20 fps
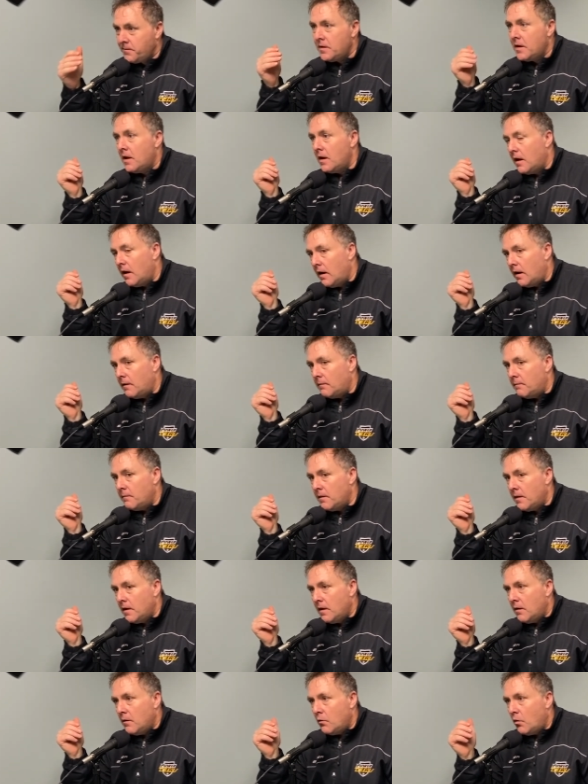
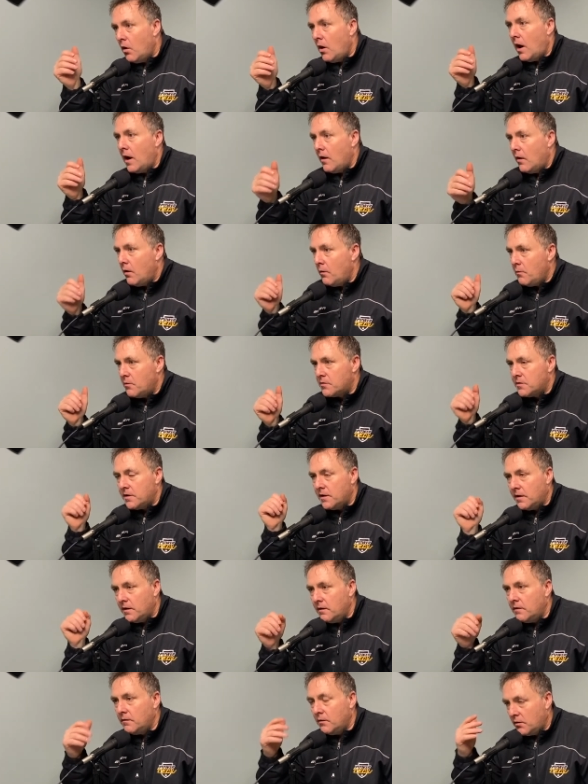Well, I almost did
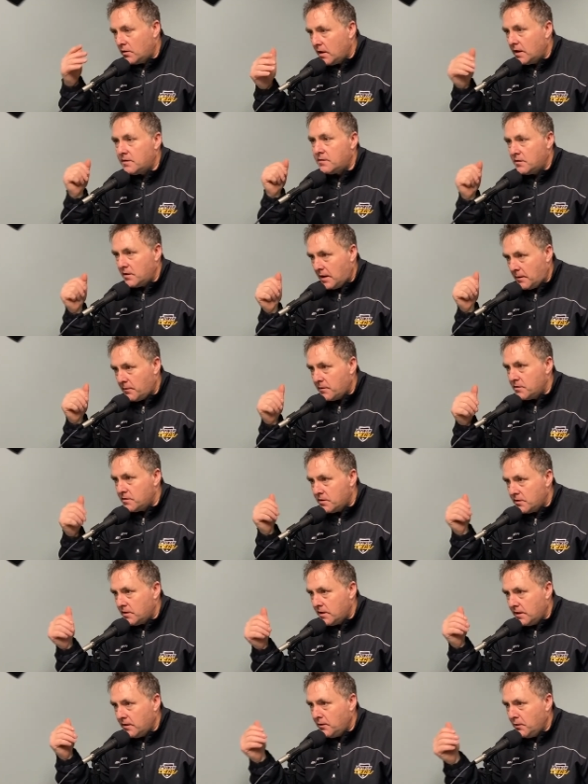it. Okay, so that means you
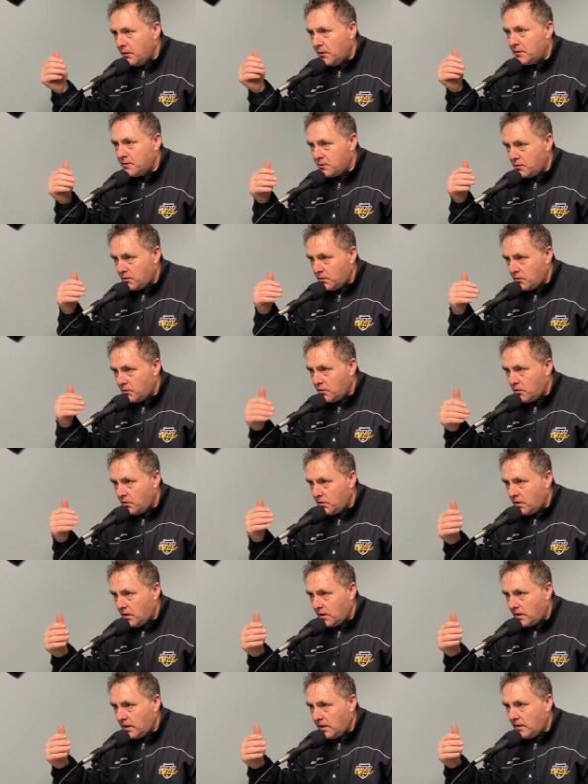didn't do it. So you're
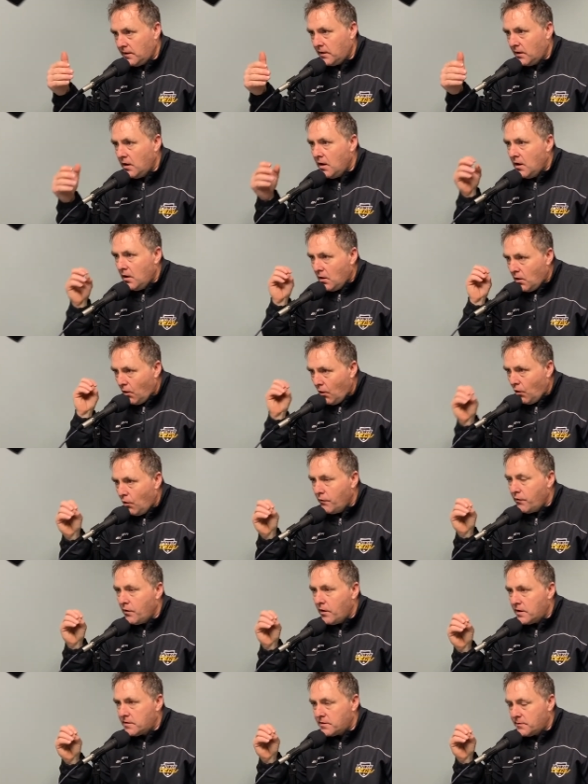not getting there.
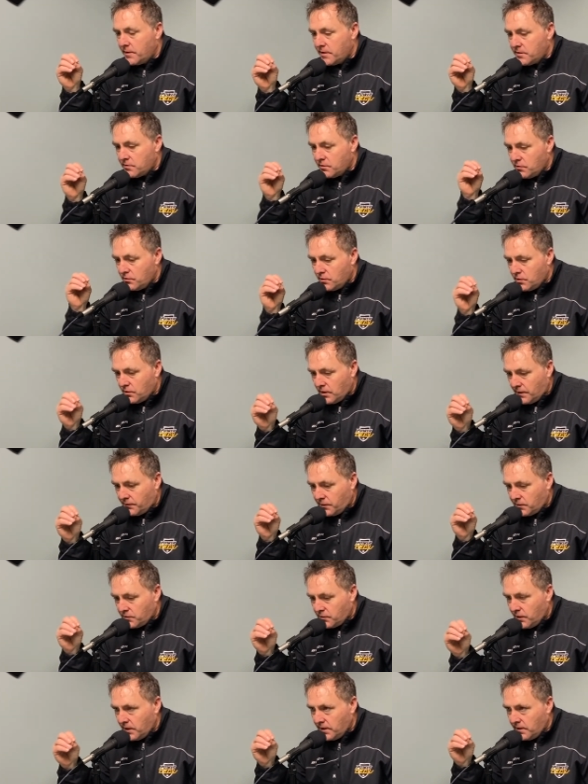Overestimate. So you have to
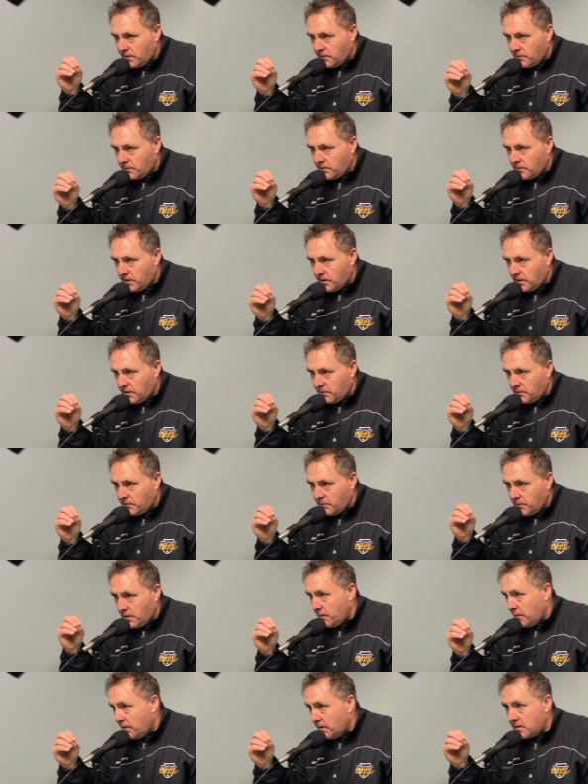train to
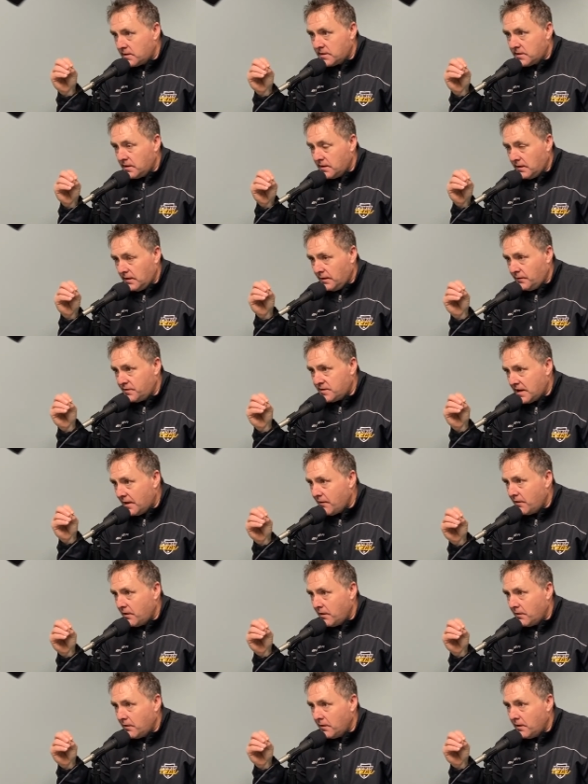maybe lift
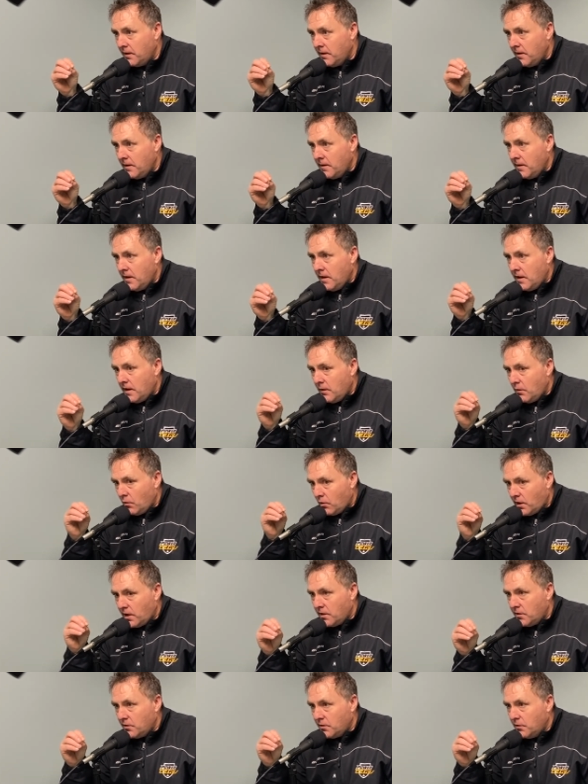700. Well,
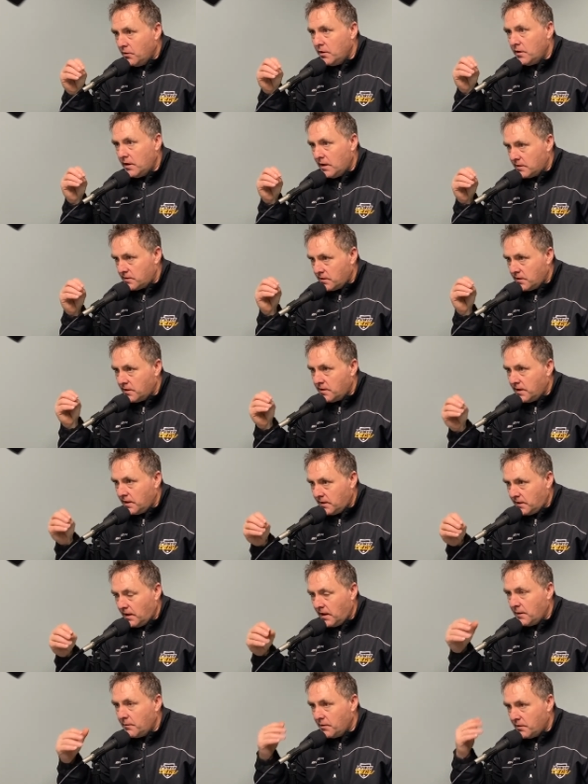can you do it? Yeah, it's going to take
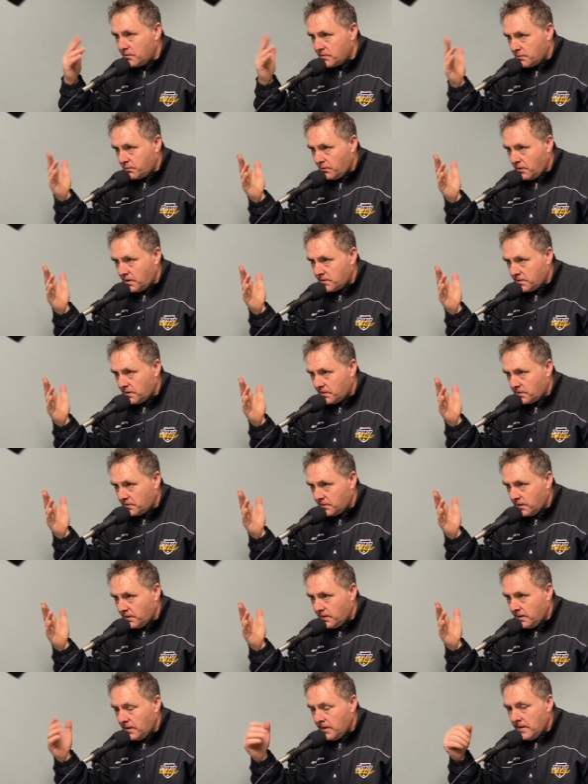time, and there's a process,
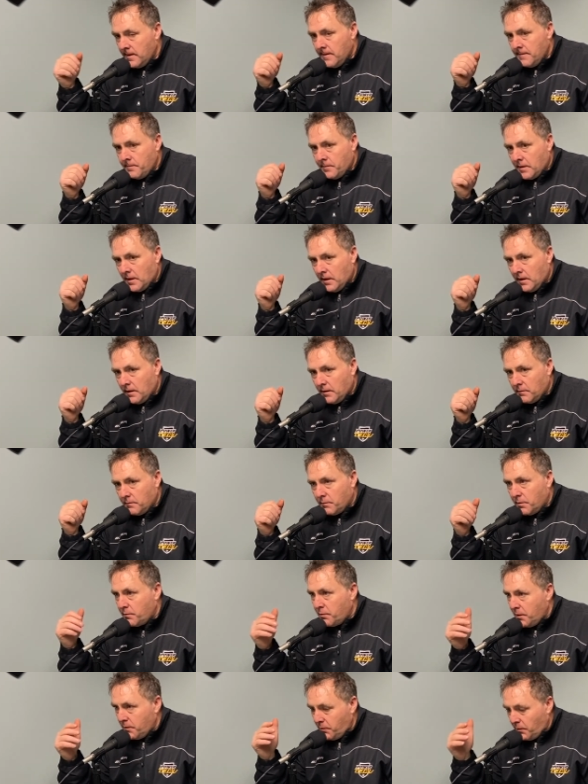right?
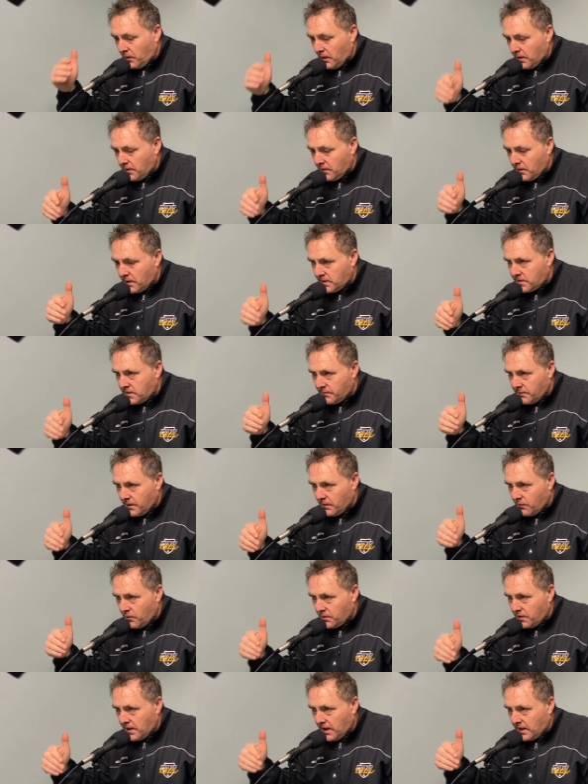But people underestimate
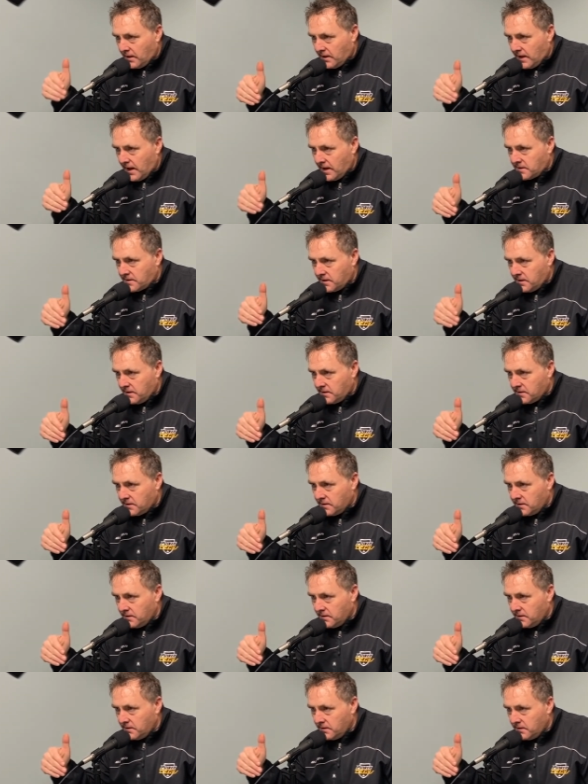what that task is.
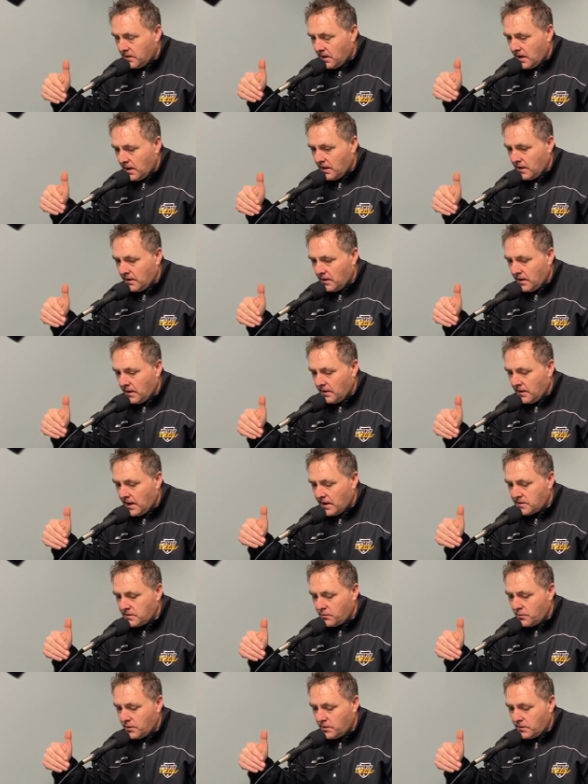Yeah. And
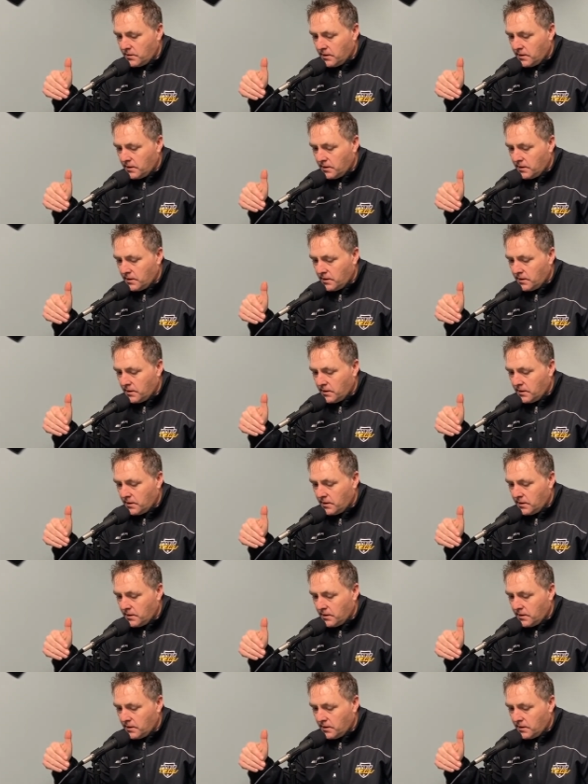that's what